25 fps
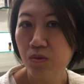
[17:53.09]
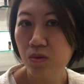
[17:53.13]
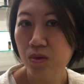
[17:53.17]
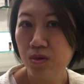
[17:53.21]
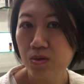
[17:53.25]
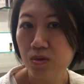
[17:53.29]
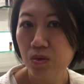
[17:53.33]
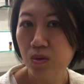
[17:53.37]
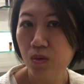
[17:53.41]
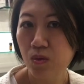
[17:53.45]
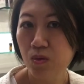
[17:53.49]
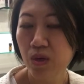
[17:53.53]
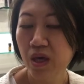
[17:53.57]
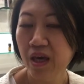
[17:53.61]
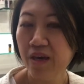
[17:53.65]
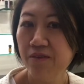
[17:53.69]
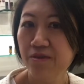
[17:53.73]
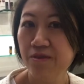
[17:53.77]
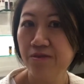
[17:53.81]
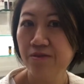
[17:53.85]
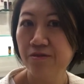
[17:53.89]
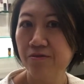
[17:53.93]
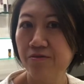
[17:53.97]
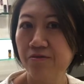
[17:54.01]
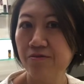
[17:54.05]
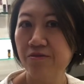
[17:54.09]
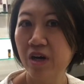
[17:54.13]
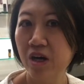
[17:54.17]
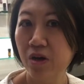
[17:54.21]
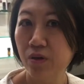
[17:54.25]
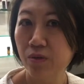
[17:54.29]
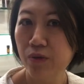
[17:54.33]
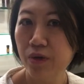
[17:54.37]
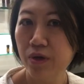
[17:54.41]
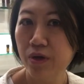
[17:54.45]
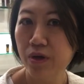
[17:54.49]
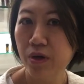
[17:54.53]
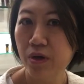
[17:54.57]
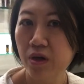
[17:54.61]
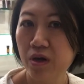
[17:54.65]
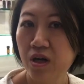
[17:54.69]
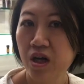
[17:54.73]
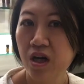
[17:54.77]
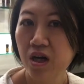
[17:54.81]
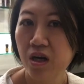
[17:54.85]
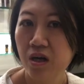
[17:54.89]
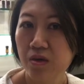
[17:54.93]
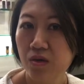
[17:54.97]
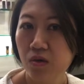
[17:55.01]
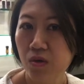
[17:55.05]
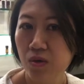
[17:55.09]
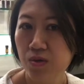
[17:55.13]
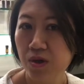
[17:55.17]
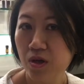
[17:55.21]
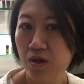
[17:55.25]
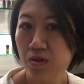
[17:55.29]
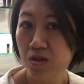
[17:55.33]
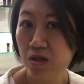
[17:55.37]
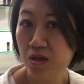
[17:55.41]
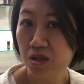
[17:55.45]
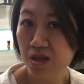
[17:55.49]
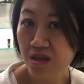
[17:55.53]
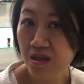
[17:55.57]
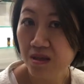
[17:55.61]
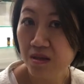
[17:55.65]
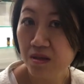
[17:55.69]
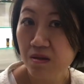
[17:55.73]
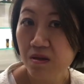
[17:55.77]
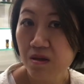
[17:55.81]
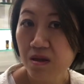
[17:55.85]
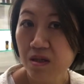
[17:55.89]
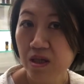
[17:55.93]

So mm. we have a founder called Dr. Hill.